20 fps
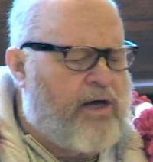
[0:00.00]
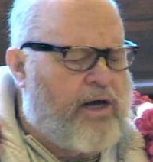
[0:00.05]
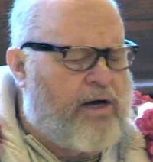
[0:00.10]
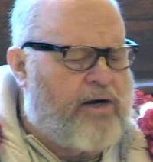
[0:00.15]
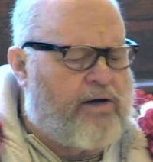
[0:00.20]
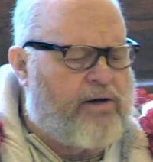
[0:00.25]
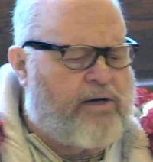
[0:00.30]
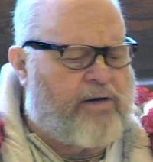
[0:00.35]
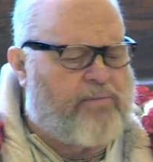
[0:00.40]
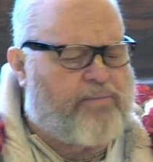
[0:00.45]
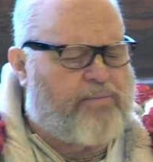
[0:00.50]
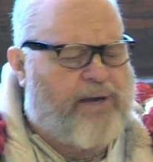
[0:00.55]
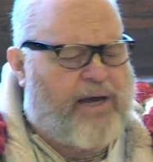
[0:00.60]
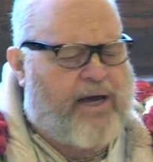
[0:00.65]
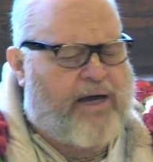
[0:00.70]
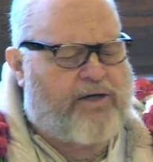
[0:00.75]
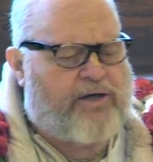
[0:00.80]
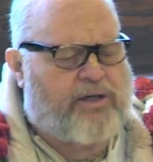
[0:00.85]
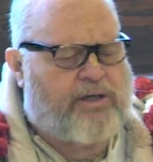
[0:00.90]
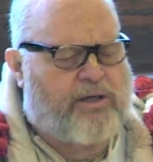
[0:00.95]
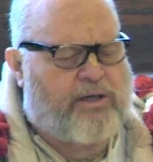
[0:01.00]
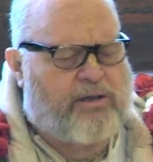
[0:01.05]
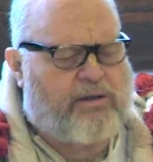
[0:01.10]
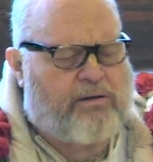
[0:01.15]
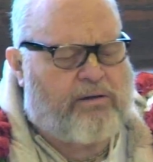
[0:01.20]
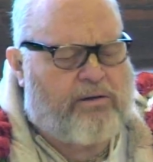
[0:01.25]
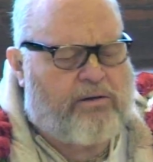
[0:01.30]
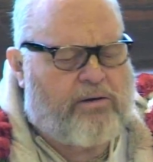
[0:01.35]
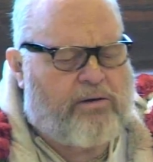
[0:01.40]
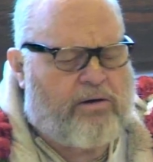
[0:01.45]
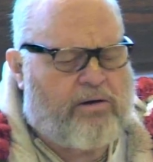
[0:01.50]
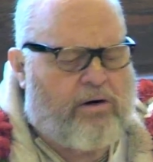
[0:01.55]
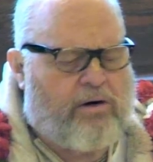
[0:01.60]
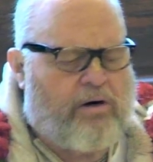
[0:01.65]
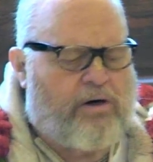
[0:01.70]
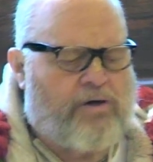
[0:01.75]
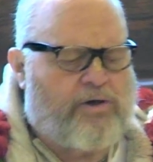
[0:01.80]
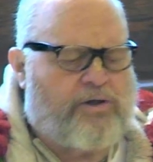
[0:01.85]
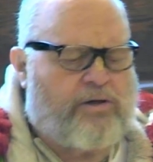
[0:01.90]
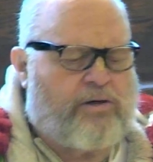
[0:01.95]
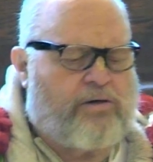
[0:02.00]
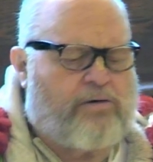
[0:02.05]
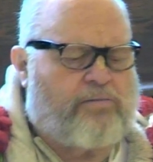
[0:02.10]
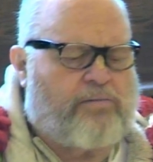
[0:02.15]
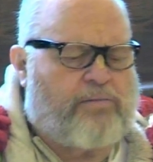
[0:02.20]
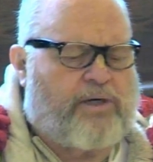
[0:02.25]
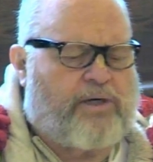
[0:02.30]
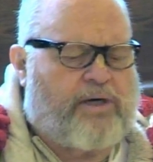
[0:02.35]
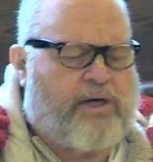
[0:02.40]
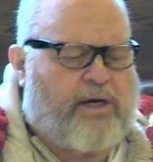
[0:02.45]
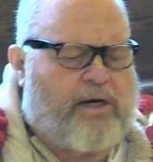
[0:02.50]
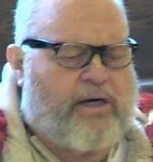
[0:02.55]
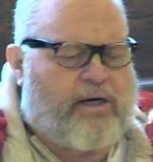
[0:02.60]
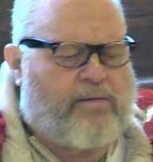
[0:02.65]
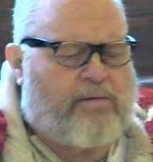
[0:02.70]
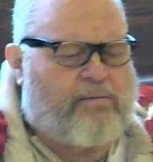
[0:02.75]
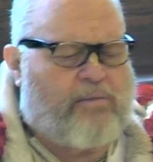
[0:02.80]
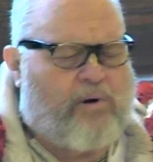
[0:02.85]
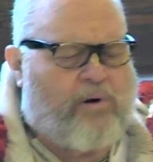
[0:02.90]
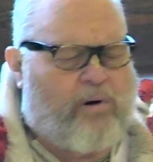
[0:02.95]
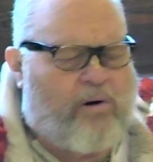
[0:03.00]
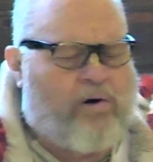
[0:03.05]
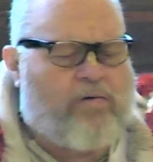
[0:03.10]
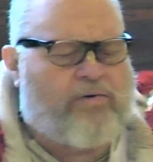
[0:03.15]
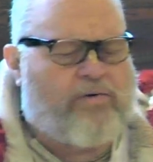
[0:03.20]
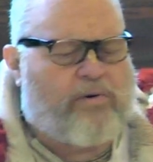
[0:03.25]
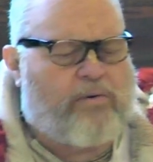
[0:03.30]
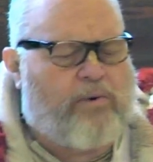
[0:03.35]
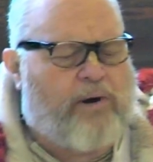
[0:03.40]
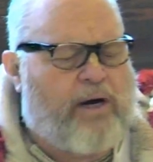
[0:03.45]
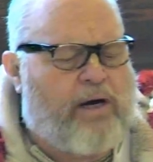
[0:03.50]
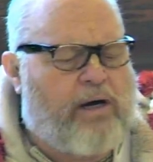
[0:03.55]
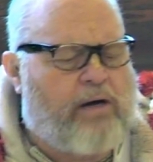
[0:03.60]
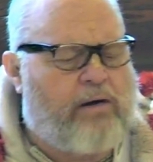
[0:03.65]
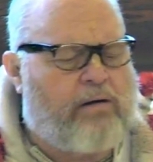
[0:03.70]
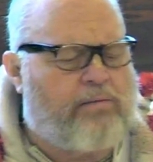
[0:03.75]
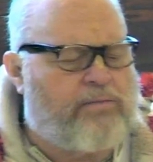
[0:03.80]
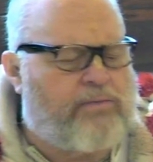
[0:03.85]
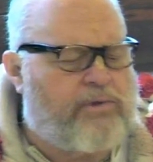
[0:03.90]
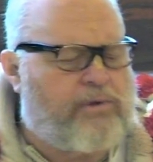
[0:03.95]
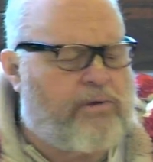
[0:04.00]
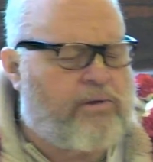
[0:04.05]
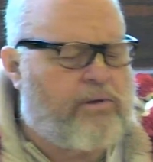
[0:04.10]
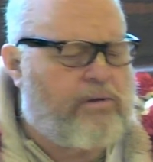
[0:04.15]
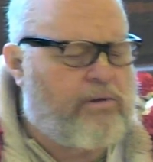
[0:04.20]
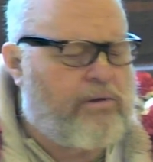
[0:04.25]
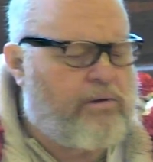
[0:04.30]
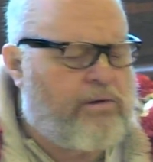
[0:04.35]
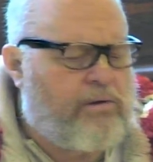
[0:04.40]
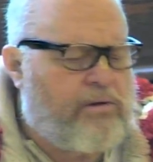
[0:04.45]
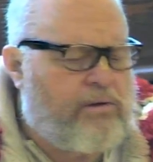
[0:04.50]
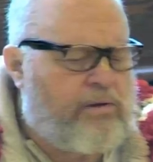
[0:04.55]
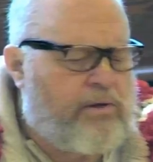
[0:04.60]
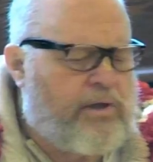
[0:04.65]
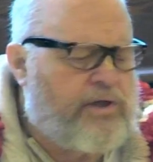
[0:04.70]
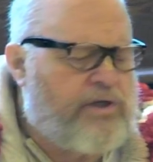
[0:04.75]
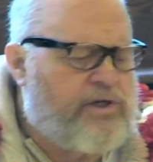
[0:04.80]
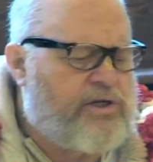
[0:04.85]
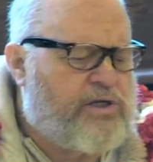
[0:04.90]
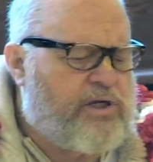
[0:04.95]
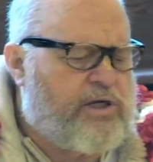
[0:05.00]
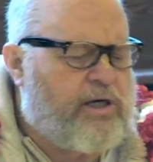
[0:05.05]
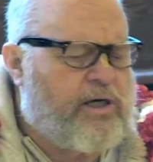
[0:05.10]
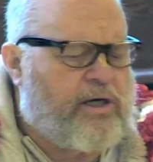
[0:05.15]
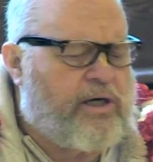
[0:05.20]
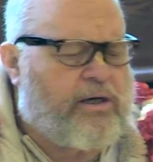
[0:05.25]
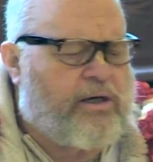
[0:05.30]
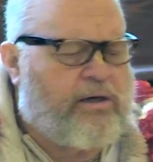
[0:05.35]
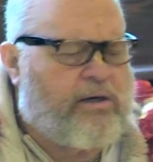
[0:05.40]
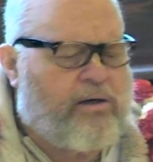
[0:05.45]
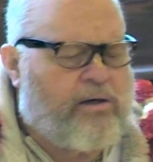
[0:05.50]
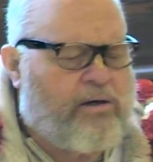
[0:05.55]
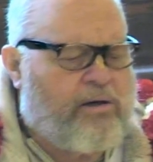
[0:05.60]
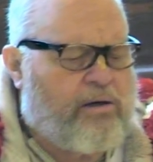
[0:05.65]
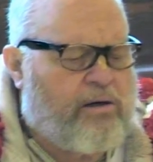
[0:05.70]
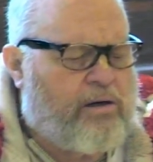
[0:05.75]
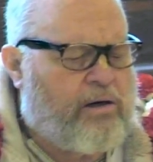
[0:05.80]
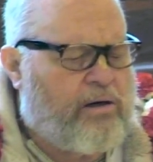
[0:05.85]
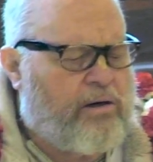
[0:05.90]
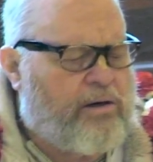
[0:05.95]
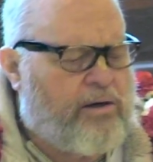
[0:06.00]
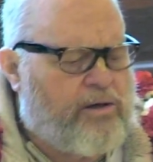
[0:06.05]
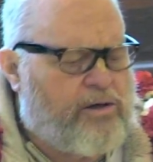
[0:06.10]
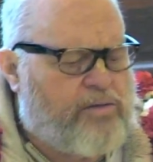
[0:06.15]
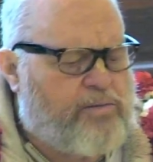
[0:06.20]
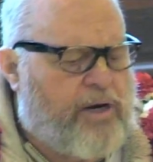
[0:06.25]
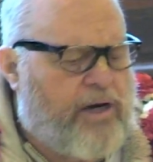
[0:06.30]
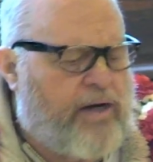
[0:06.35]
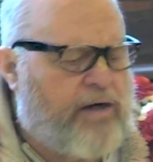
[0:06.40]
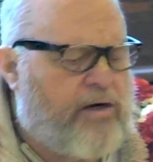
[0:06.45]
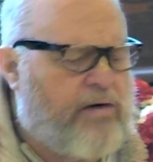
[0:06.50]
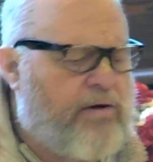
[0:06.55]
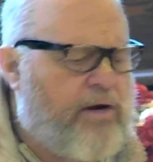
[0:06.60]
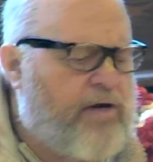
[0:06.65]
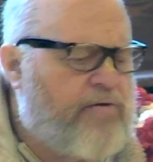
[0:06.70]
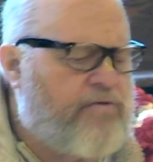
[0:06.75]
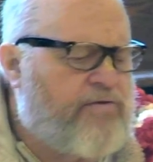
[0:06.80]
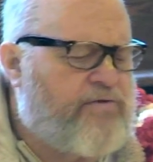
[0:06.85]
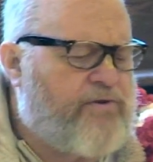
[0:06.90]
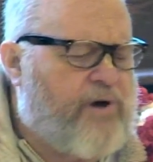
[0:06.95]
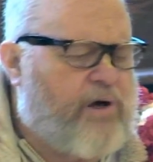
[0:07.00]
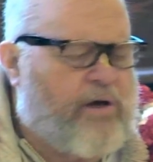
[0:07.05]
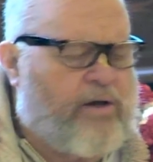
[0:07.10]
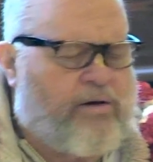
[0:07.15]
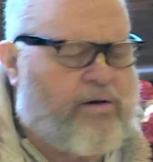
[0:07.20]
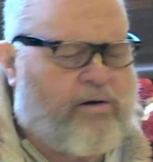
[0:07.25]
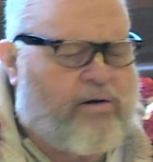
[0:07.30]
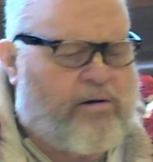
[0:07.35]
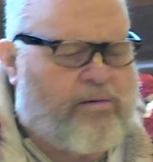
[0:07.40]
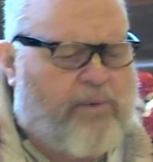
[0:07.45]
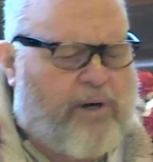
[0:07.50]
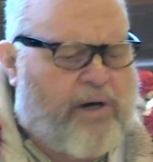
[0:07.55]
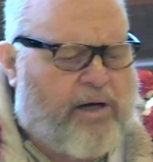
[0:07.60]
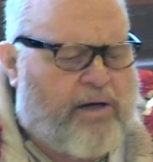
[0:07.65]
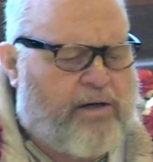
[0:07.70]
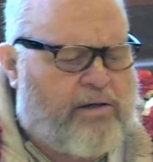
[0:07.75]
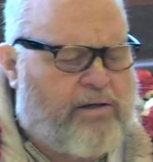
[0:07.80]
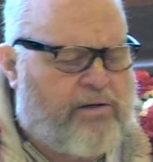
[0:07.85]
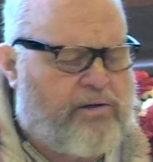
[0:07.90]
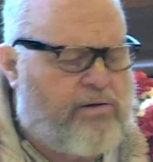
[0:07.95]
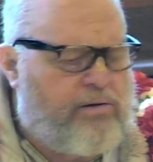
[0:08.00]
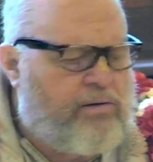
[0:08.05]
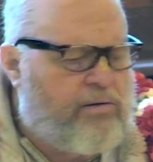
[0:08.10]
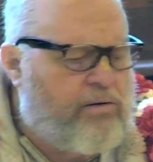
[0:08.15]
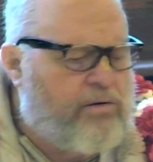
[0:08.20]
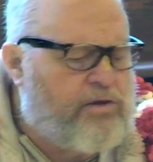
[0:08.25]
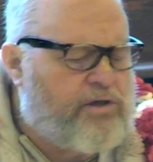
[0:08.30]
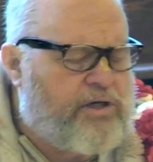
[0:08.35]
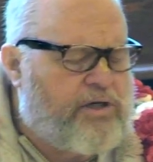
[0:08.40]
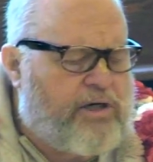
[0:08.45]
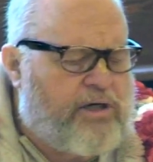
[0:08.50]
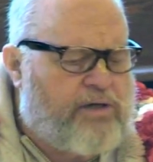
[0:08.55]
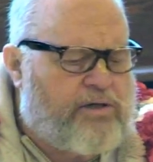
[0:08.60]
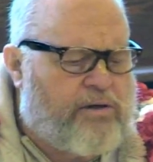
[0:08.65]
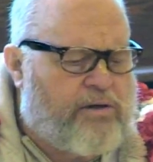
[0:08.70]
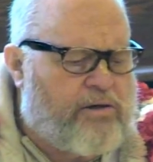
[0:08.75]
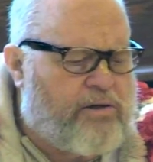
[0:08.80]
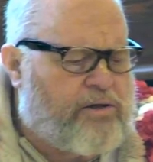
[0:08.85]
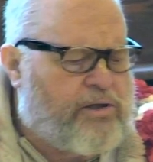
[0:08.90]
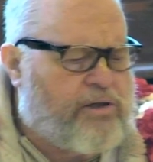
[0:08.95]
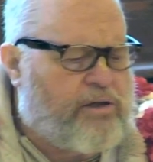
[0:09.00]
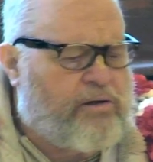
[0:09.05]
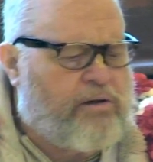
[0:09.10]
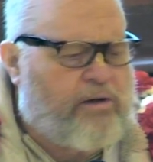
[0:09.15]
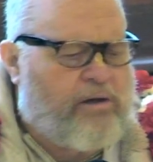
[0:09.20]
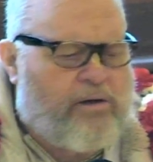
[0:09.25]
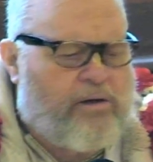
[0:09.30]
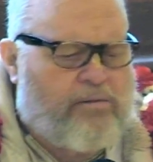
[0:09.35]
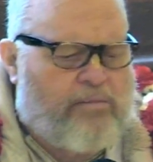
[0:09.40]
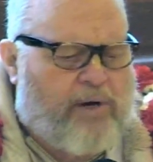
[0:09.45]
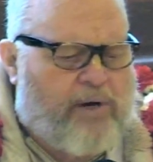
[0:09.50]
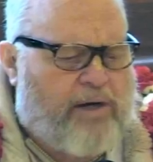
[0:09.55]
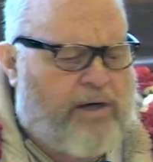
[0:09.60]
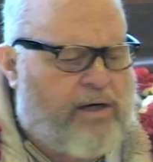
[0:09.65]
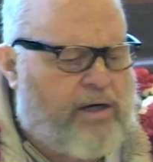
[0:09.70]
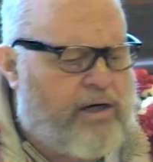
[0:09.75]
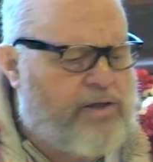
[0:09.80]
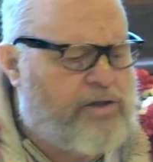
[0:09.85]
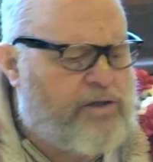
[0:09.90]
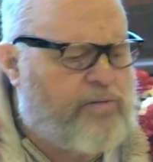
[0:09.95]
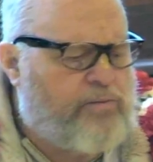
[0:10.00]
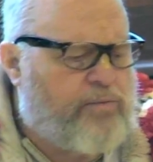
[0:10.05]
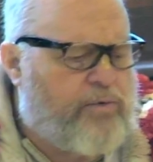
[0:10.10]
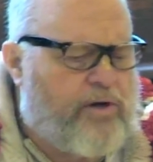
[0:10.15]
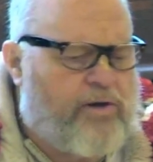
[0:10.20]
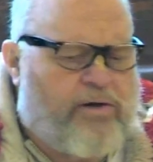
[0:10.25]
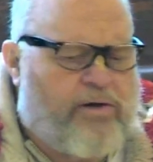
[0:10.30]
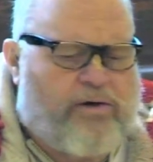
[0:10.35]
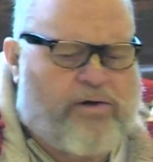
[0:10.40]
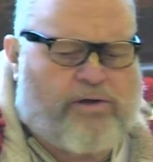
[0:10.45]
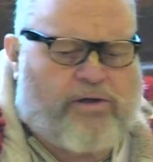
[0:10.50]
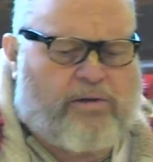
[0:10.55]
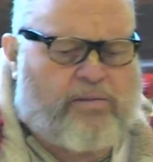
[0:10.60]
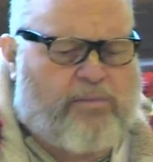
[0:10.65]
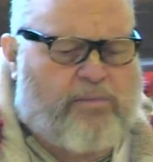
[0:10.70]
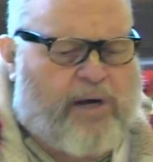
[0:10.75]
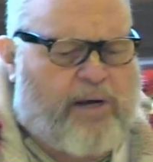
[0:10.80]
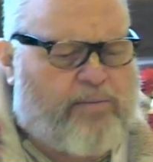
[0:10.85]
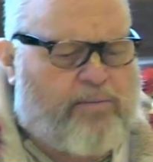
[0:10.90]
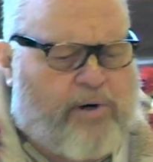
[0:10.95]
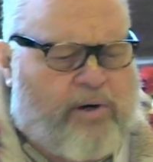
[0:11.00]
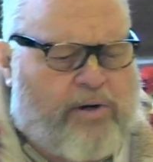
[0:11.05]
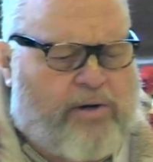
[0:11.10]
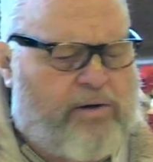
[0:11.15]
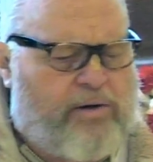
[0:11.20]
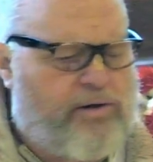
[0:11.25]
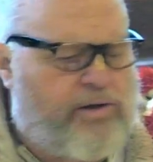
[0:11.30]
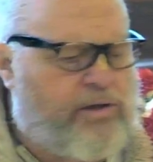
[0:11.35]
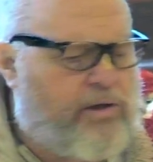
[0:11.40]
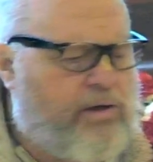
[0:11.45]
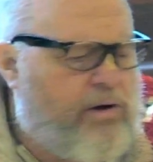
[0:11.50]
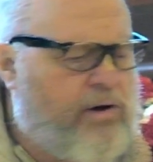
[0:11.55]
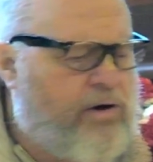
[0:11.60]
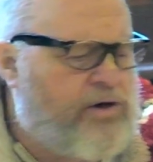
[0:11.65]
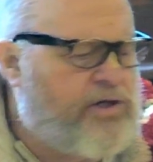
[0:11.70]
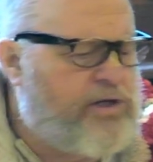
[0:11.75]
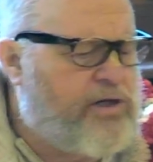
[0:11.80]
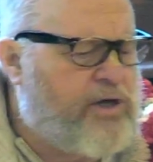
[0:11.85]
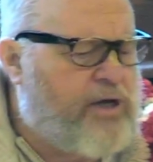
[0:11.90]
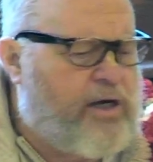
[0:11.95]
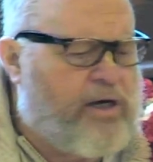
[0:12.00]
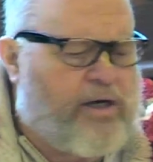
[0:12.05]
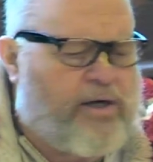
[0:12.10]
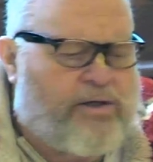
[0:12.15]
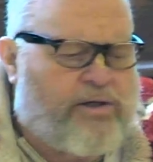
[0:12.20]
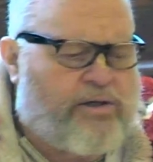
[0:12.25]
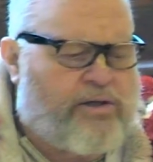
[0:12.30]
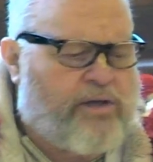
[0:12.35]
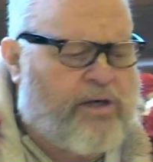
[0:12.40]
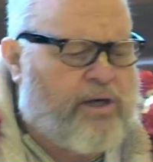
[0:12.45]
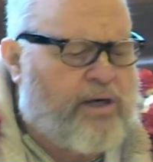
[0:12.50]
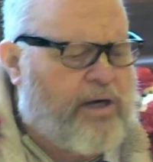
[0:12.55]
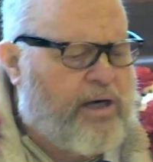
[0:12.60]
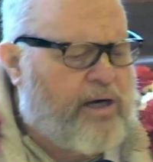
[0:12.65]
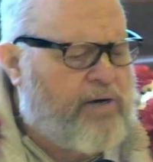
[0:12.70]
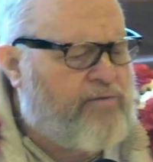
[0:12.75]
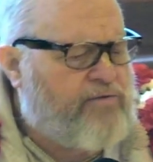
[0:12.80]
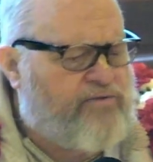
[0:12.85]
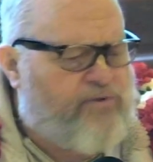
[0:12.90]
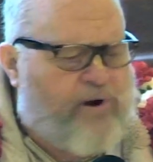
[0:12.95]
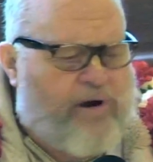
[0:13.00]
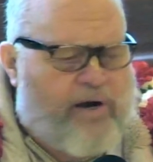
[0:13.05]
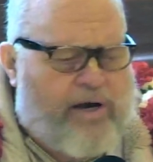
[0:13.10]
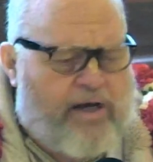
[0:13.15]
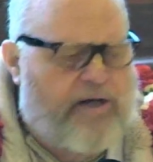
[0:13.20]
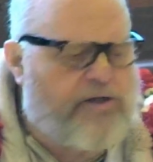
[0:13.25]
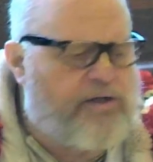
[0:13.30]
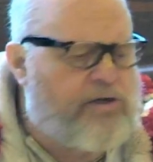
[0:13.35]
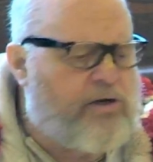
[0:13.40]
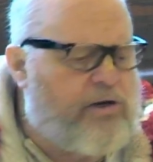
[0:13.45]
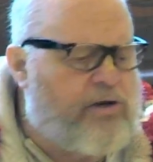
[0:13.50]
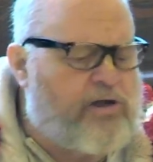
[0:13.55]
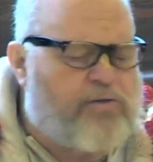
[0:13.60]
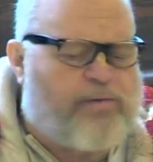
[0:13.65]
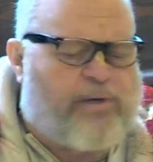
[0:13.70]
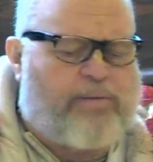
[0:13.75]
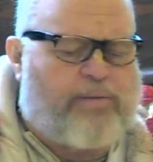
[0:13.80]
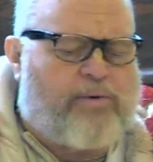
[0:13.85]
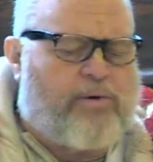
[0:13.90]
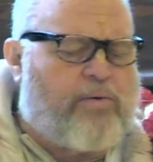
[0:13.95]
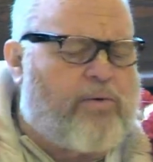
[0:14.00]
out of compassion, Arjuna became overwhelmed in seeing, oh, here's my grandfather and my guru teachers and my cousin brothers and my brothers and our sons and friends and all these people.